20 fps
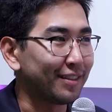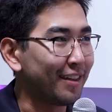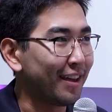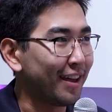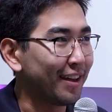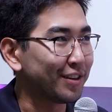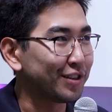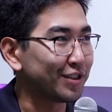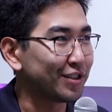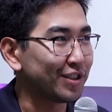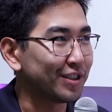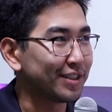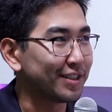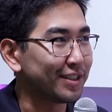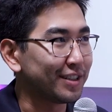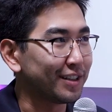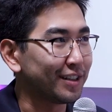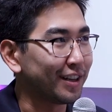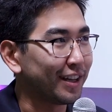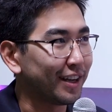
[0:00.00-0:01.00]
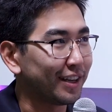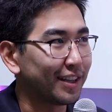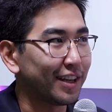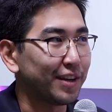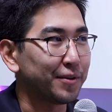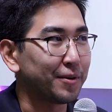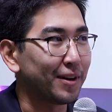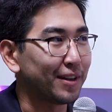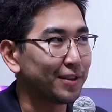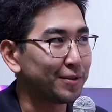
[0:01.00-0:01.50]
the energy is still like
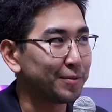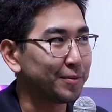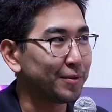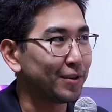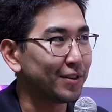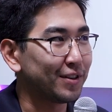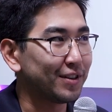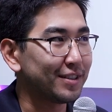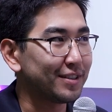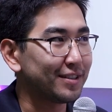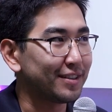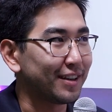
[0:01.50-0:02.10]
day 1, to be honest.